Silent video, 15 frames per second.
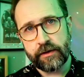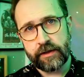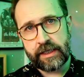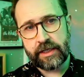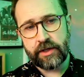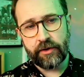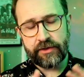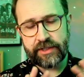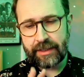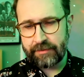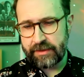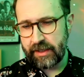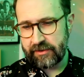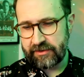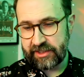the
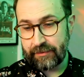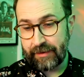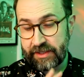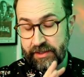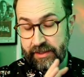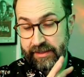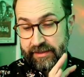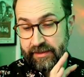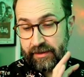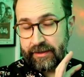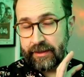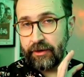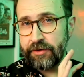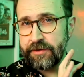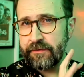concept artist who actually designed
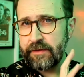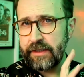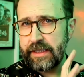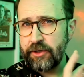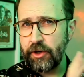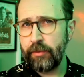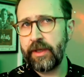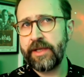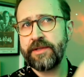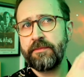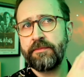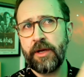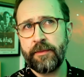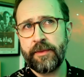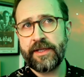a lot of the goblins and
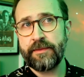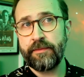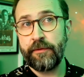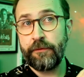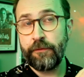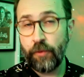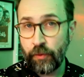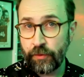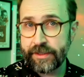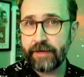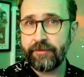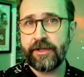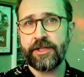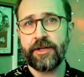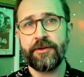puppets before
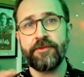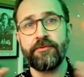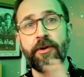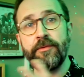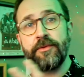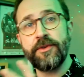Terry Jones wrote the